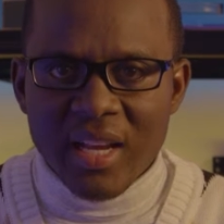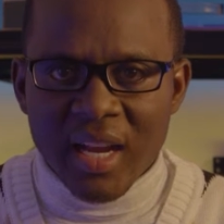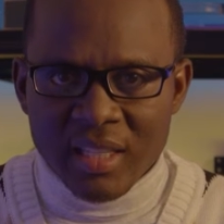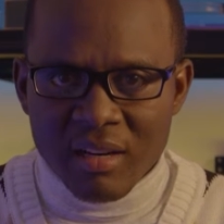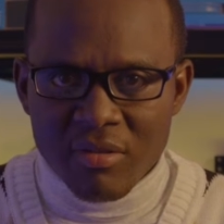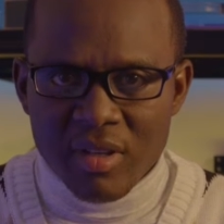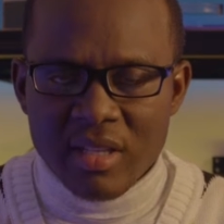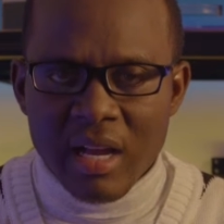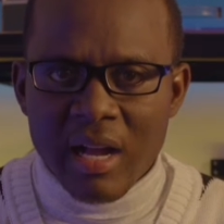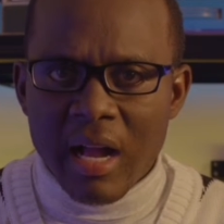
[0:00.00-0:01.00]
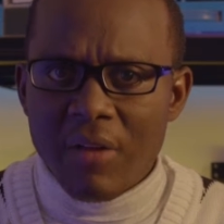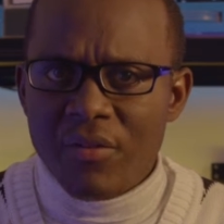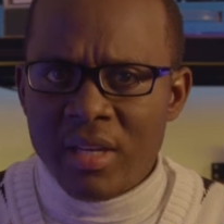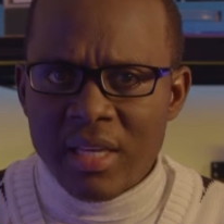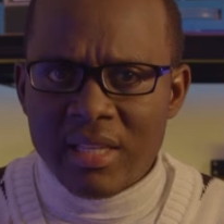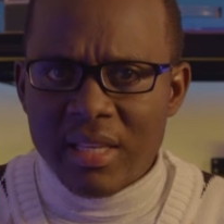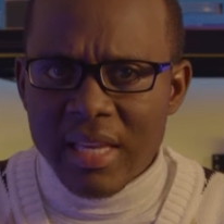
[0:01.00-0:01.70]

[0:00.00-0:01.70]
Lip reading: the Qataris are having it